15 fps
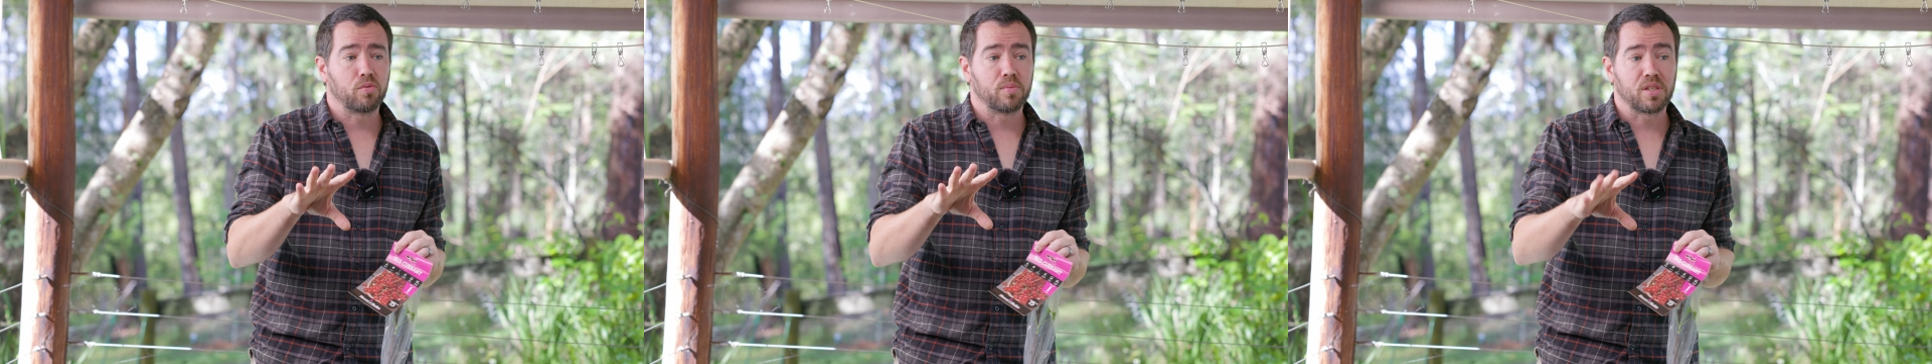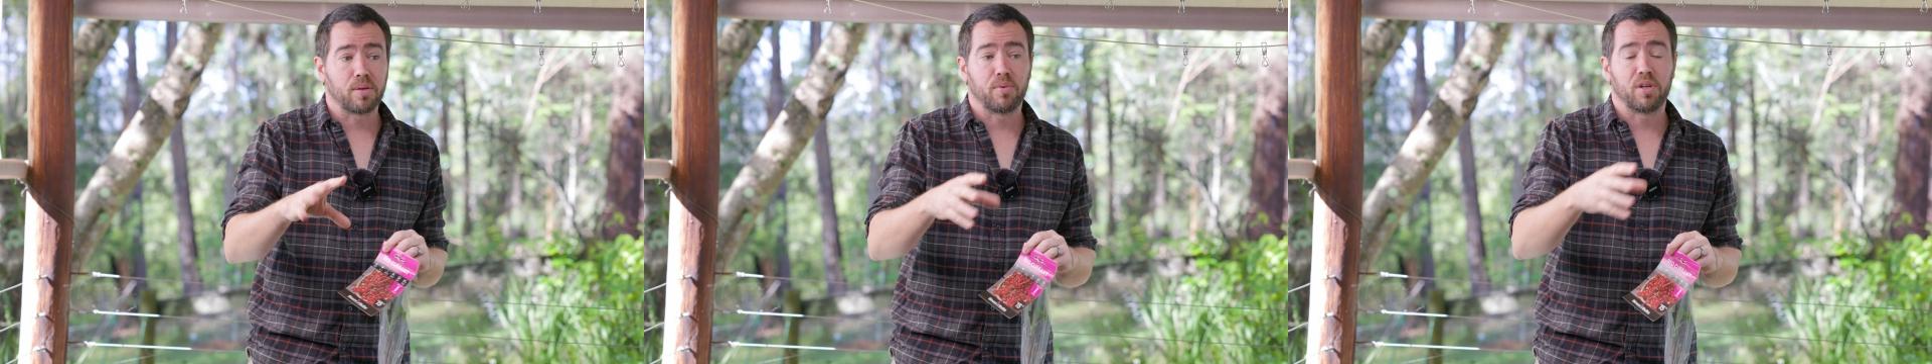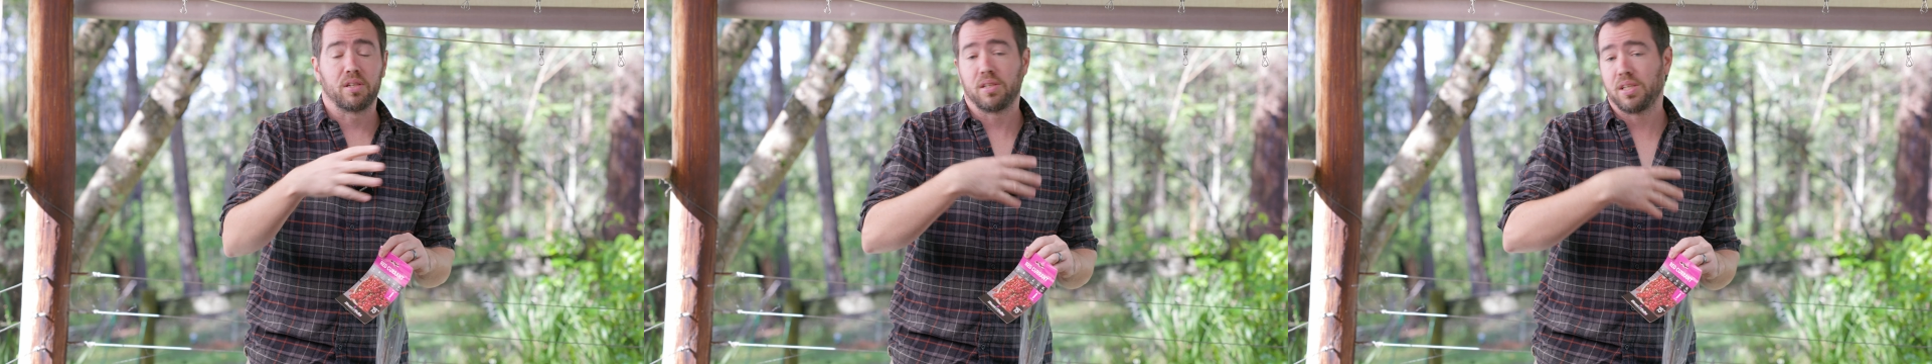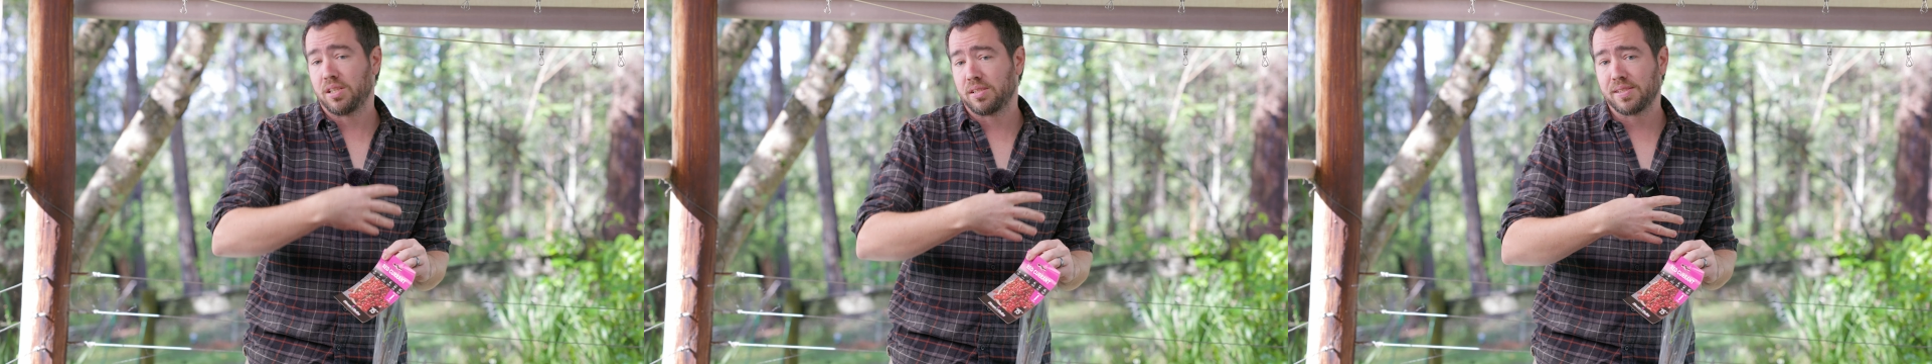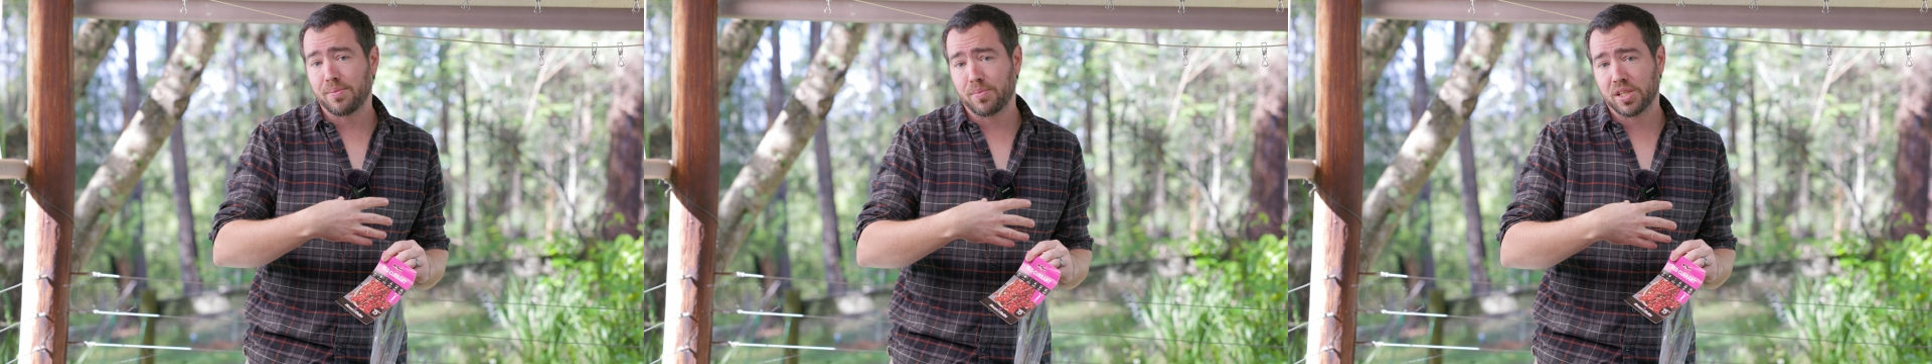from someone in
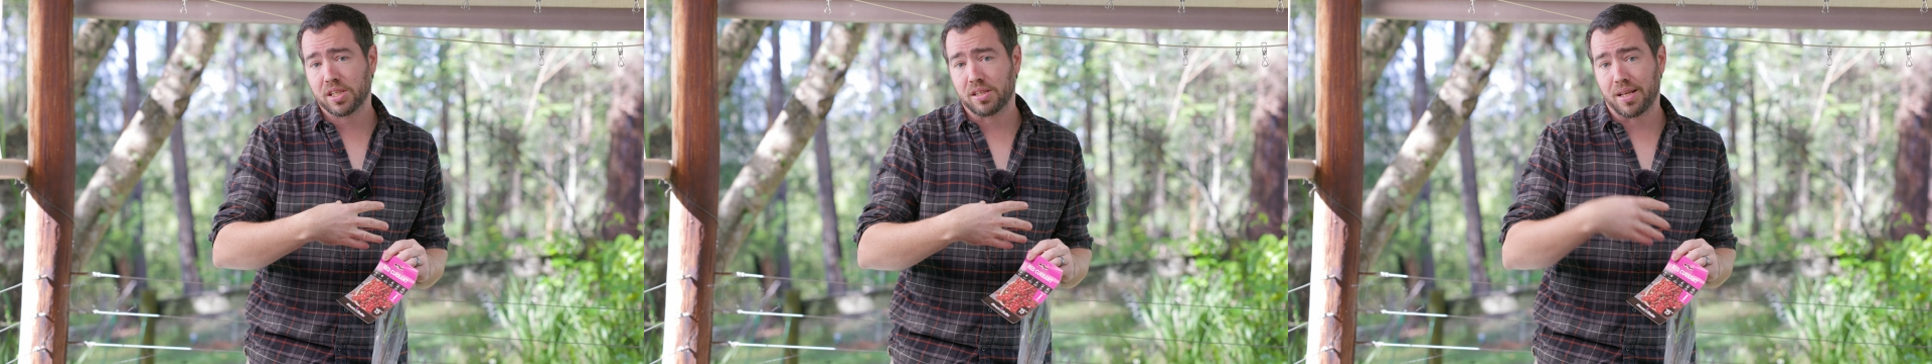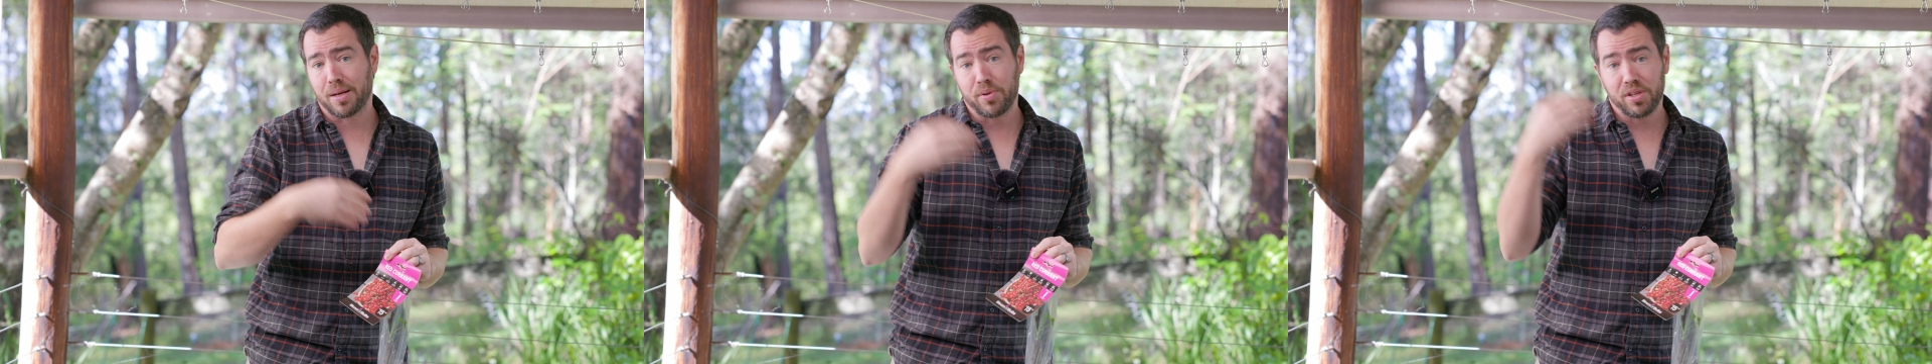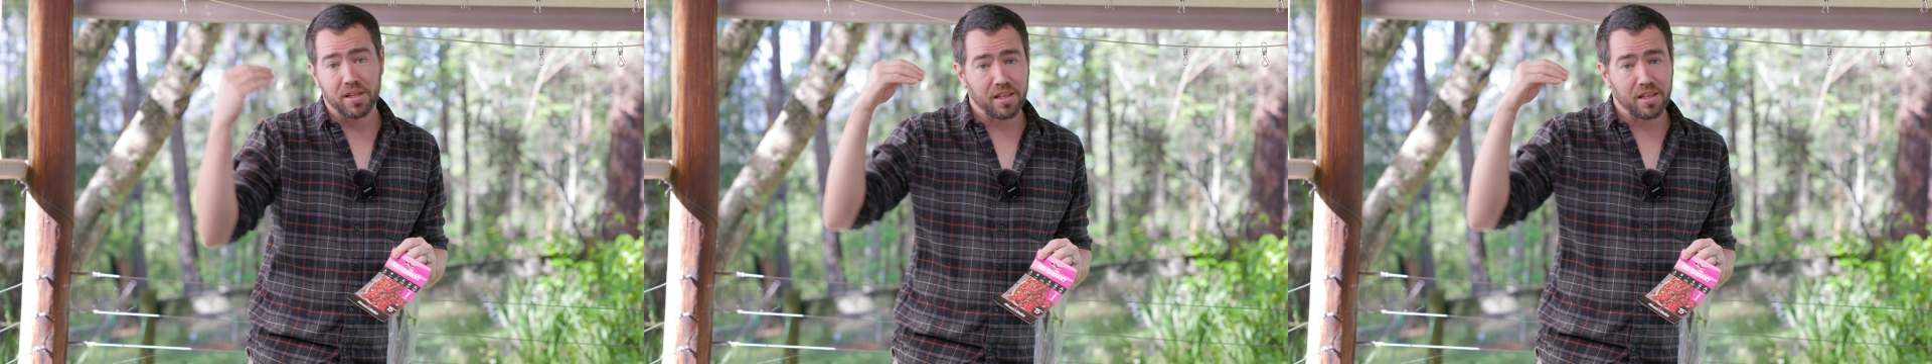a similar climate,